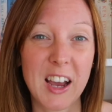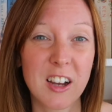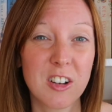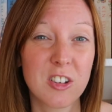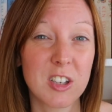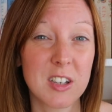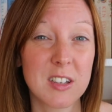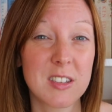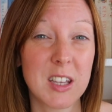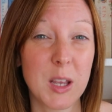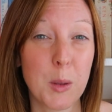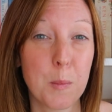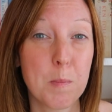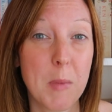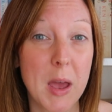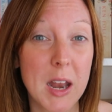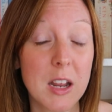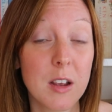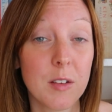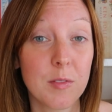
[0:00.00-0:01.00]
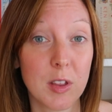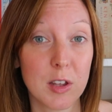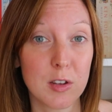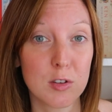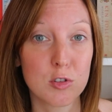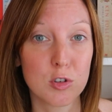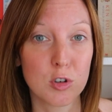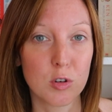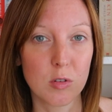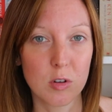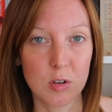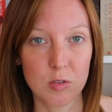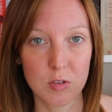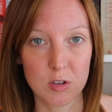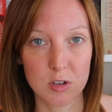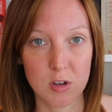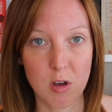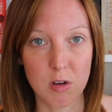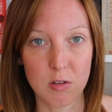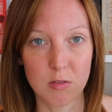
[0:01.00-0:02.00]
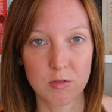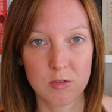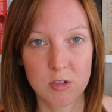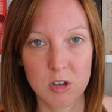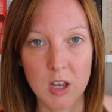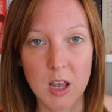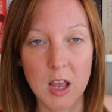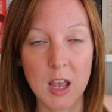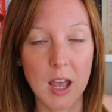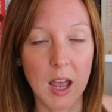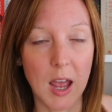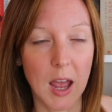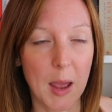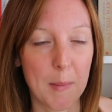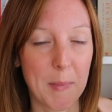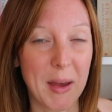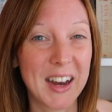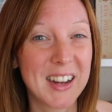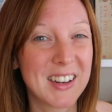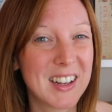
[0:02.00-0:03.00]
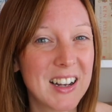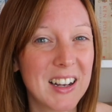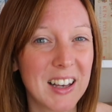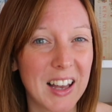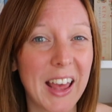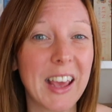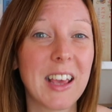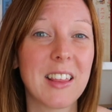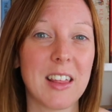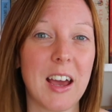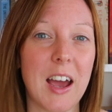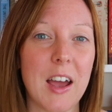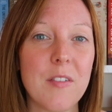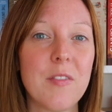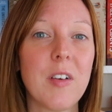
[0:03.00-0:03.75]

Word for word: actually see many of their stories resolved, um, and I didn't like that.